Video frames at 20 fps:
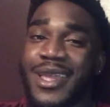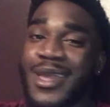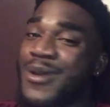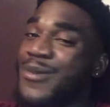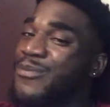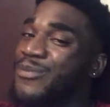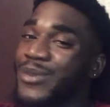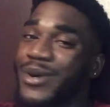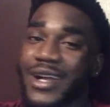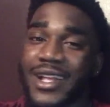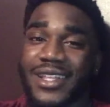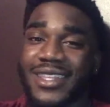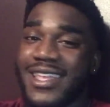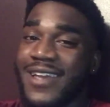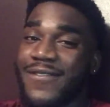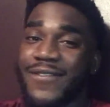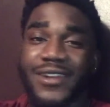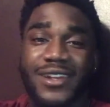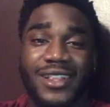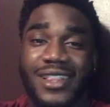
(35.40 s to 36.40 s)
but
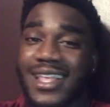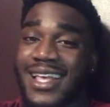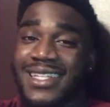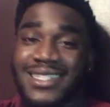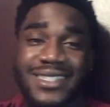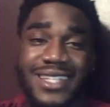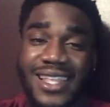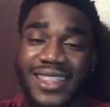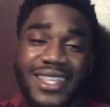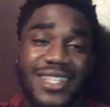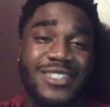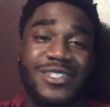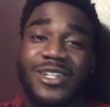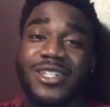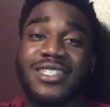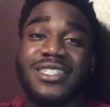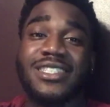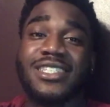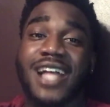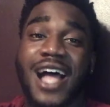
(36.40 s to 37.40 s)
nevertheless, nothing's gonna
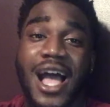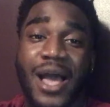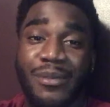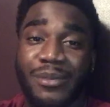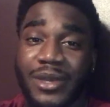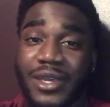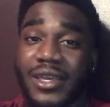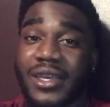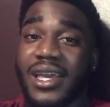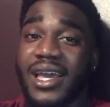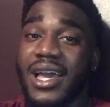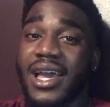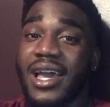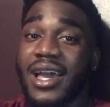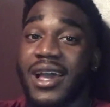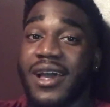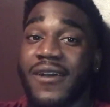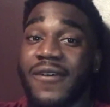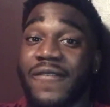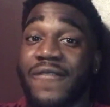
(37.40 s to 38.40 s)
stop me
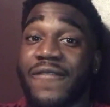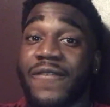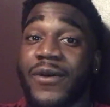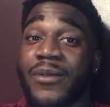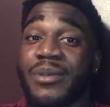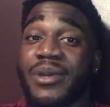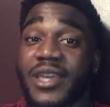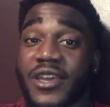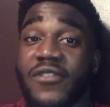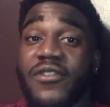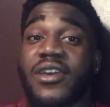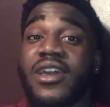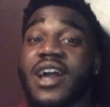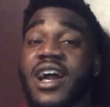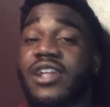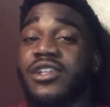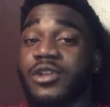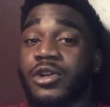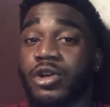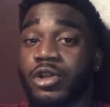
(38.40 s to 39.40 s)
from giving
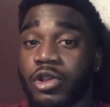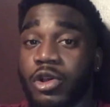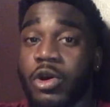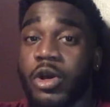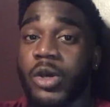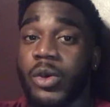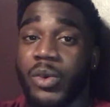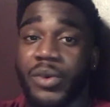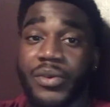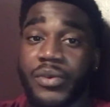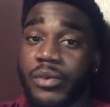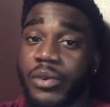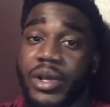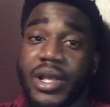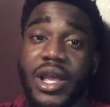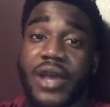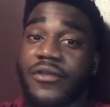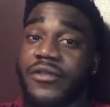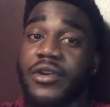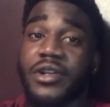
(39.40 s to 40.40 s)
God the glory with
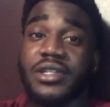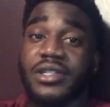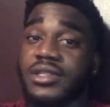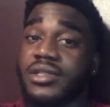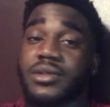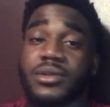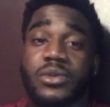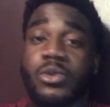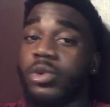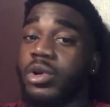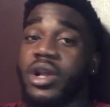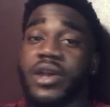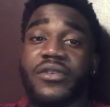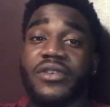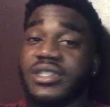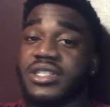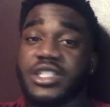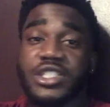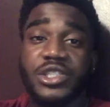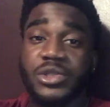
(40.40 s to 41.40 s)
whatever
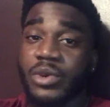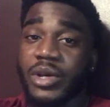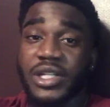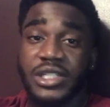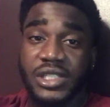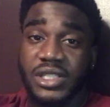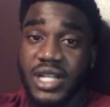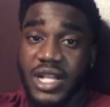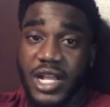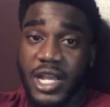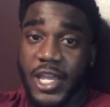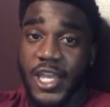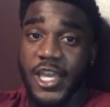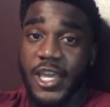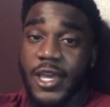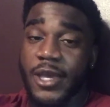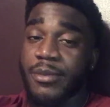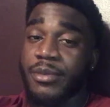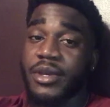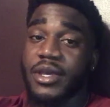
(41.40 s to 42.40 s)
situation that I
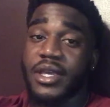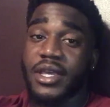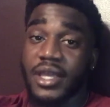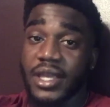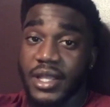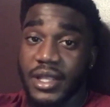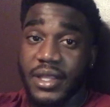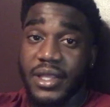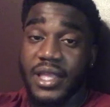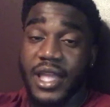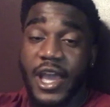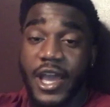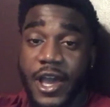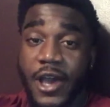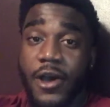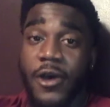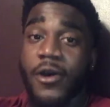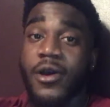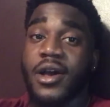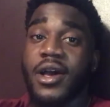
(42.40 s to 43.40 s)
am in
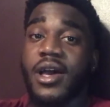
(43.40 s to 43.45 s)
now.